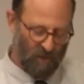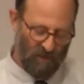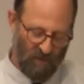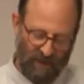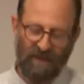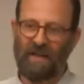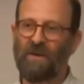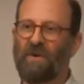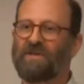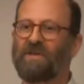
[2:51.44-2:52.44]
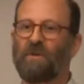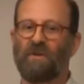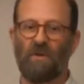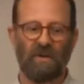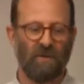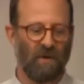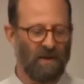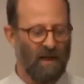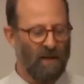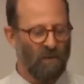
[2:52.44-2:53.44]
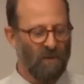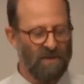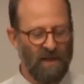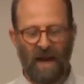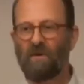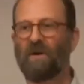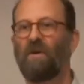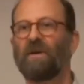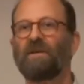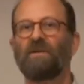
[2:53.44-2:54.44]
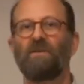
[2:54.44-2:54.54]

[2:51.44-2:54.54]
went to the U.S. District Court in Newark, was now going